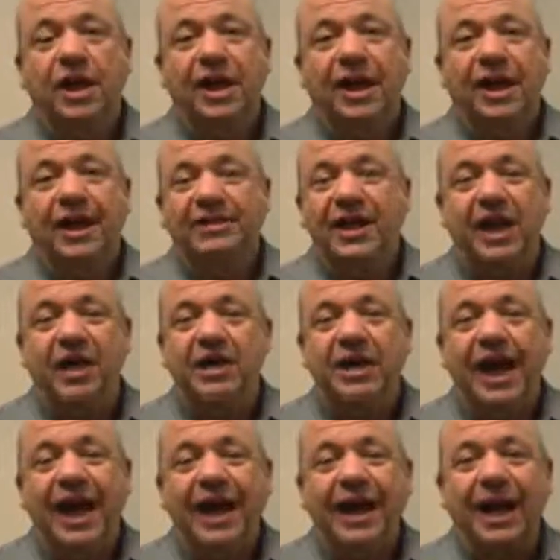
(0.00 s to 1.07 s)
They are
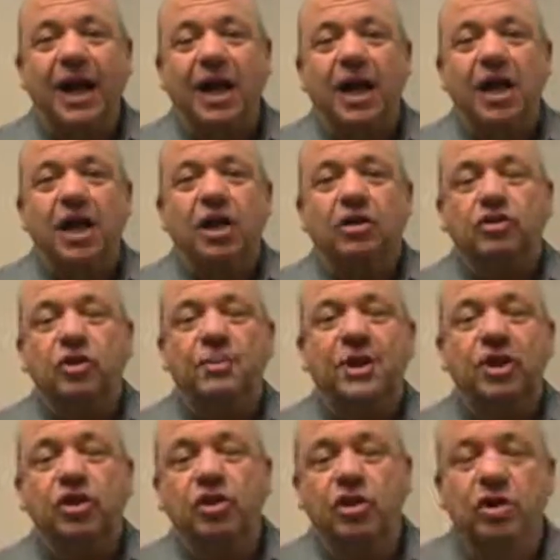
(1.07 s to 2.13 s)
not to be
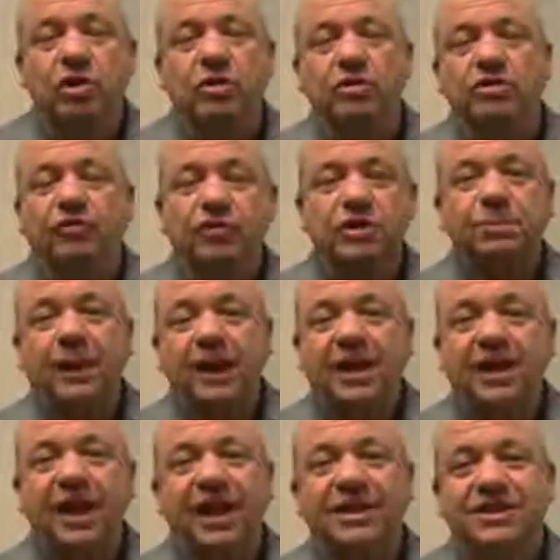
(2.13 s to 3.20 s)
used for
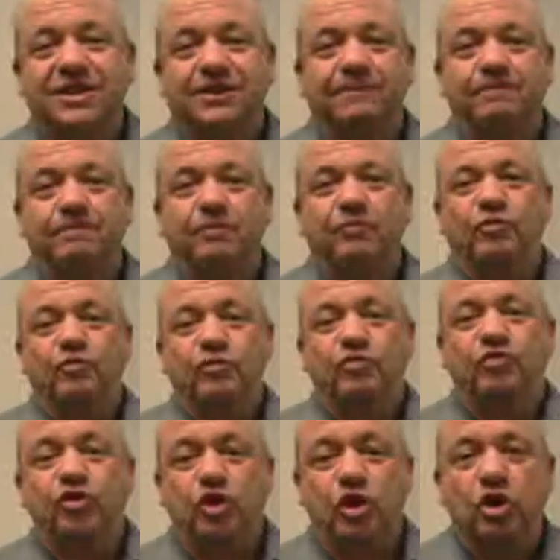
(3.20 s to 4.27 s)
speculation.
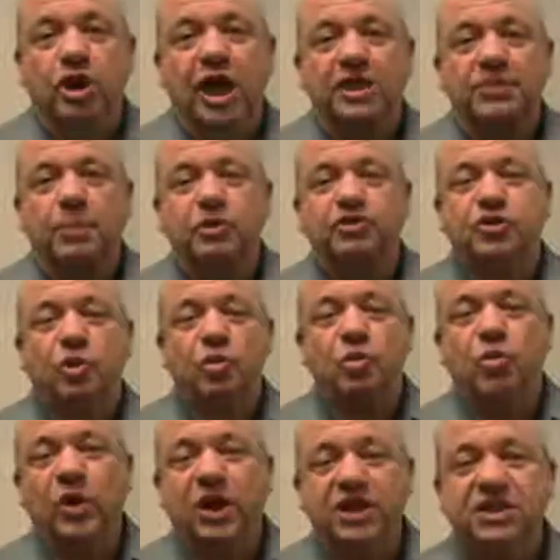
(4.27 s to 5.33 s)
You're not supposed to
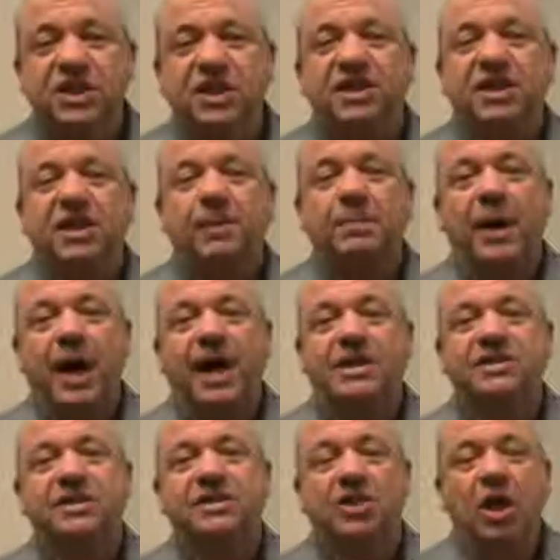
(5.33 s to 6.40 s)
risk the
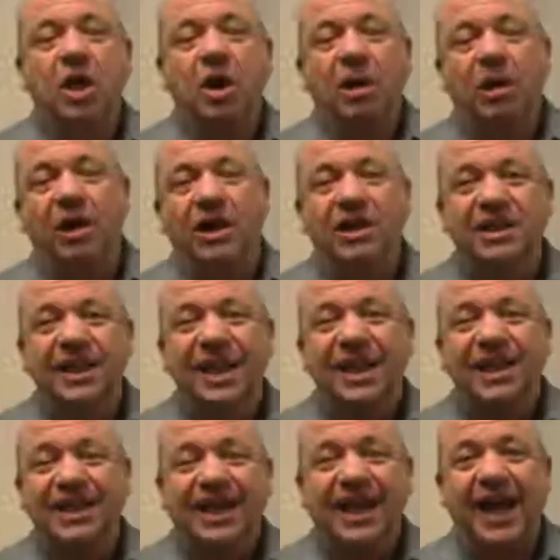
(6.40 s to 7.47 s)
deposits in the
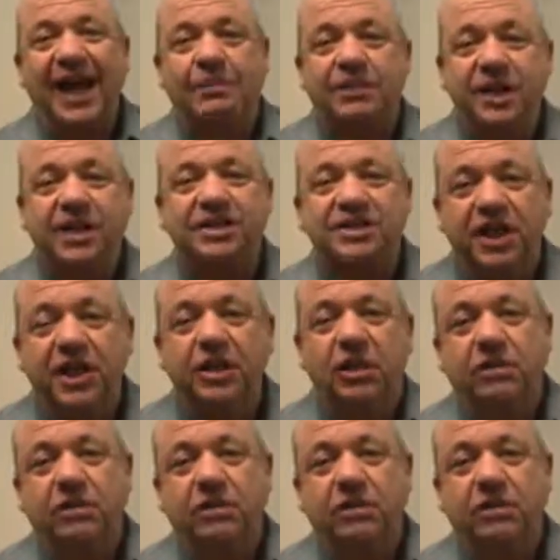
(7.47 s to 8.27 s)
gambling casino.